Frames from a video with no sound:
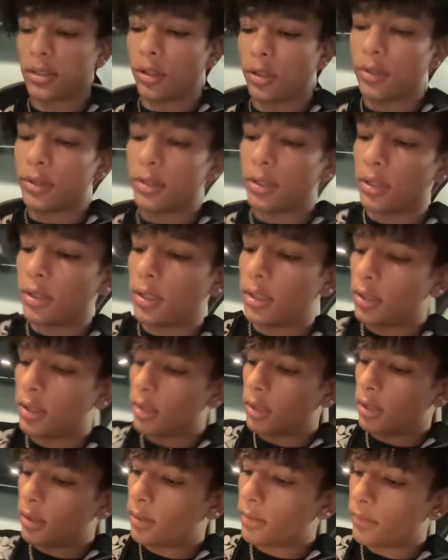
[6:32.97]
go return this
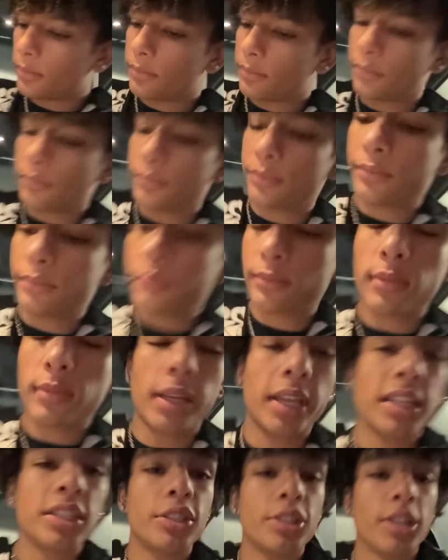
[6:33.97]
shit.
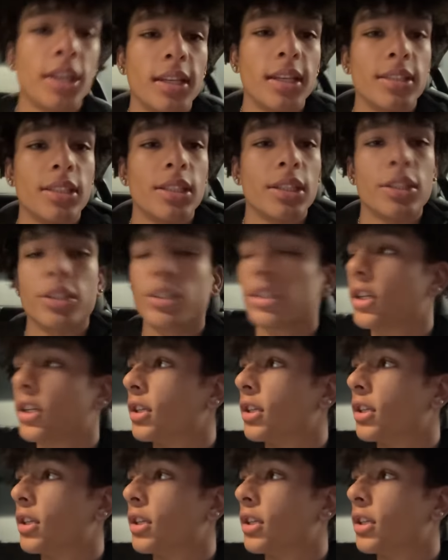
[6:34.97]
Exchange, exchange.